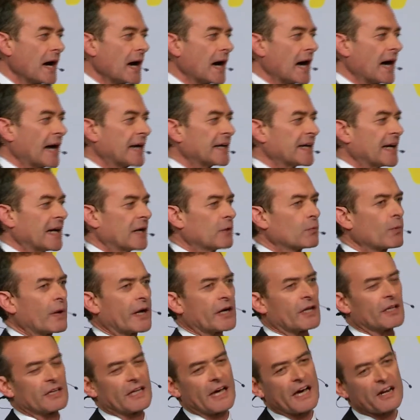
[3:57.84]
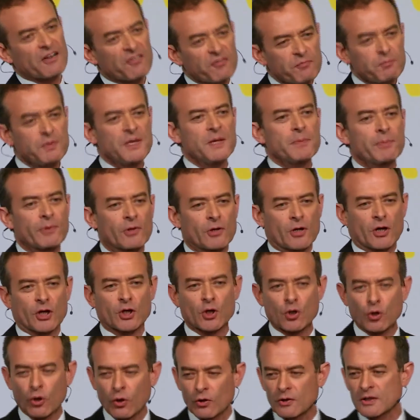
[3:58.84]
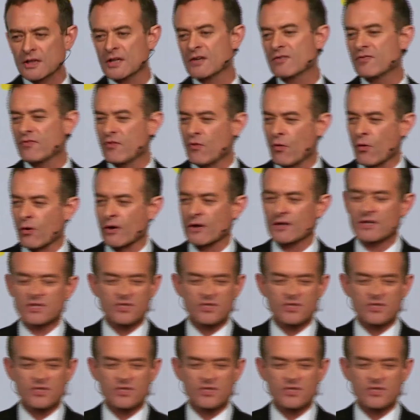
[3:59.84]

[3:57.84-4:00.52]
And what a lot of people are calling for